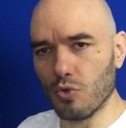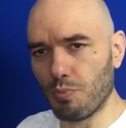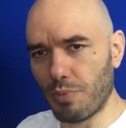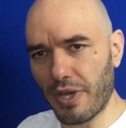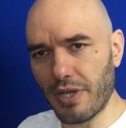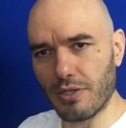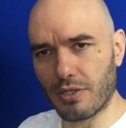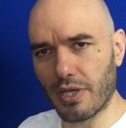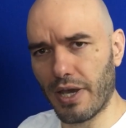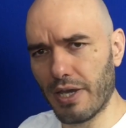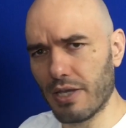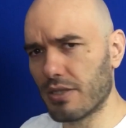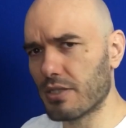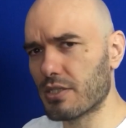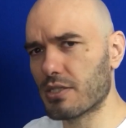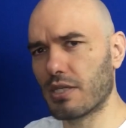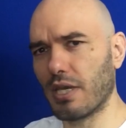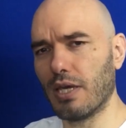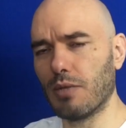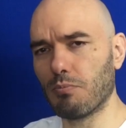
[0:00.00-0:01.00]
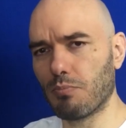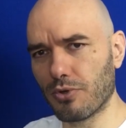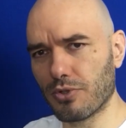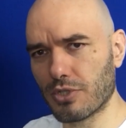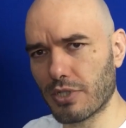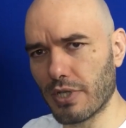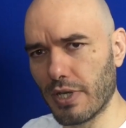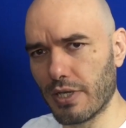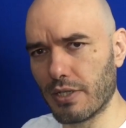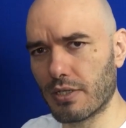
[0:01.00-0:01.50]
pay tithes
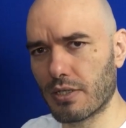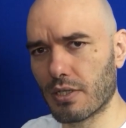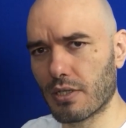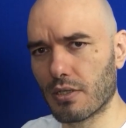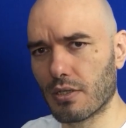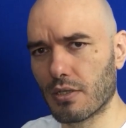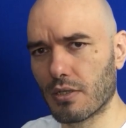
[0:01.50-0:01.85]
10%